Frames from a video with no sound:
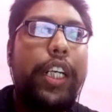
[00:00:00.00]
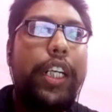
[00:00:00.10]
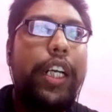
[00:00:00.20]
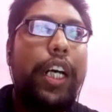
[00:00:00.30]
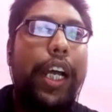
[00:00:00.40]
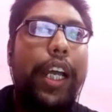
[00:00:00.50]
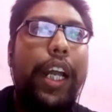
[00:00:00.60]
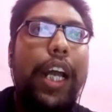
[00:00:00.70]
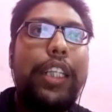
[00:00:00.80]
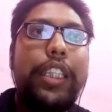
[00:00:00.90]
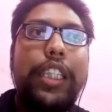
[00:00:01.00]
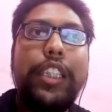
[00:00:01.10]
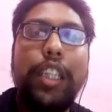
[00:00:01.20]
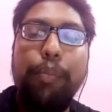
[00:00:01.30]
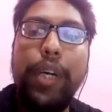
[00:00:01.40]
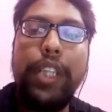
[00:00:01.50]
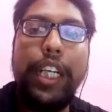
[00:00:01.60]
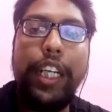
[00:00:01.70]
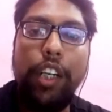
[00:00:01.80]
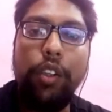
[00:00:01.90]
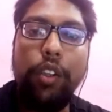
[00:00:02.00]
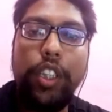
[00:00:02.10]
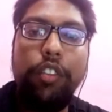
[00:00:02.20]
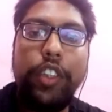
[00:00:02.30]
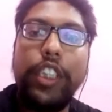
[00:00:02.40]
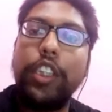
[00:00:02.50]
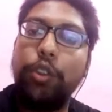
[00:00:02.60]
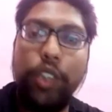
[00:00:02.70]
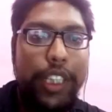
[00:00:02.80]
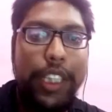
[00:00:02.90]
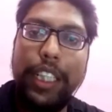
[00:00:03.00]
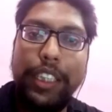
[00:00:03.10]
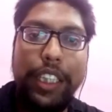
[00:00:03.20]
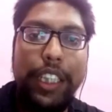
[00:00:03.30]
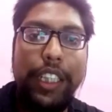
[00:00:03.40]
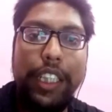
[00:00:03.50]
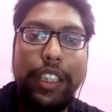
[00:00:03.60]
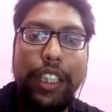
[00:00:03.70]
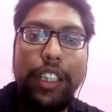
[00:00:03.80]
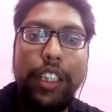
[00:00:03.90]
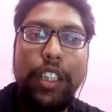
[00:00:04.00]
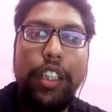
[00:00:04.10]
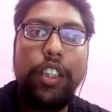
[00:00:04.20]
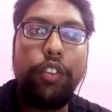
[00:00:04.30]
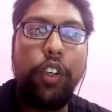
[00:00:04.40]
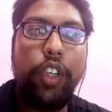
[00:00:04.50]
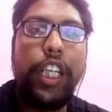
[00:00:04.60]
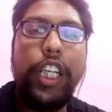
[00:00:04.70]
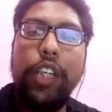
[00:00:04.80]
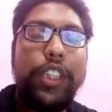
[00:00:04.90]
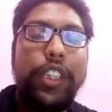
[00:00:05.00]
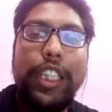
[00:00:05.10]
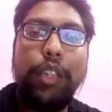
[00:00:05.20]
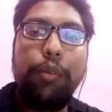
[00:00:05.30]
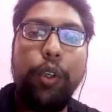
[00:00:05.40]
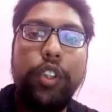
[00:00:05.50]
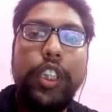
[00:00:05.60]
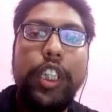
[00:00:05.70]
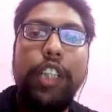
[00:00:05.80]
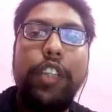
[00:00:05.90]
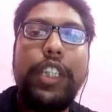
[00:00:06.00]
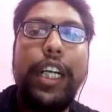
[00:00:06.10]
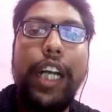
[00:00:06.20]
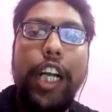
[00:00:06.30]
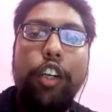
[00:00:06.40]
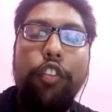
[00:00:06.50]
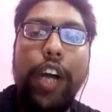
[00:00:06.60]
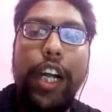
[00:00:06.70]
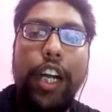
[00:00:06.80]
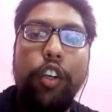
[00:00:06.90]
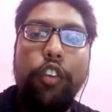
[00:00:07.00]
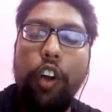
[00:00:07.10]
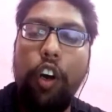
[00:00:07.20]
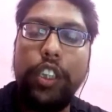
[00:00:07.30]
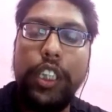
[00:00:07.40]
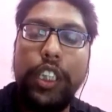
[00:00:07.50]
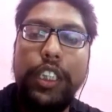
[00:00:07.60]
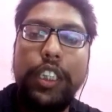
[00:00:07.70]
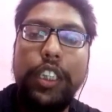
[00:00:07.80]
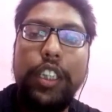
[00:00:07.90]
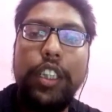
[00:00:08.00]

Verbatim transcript: I did, I analyzed the submerged entry nozzle, which is used in industrial industry for continuous casting process, in which I try to find out velocities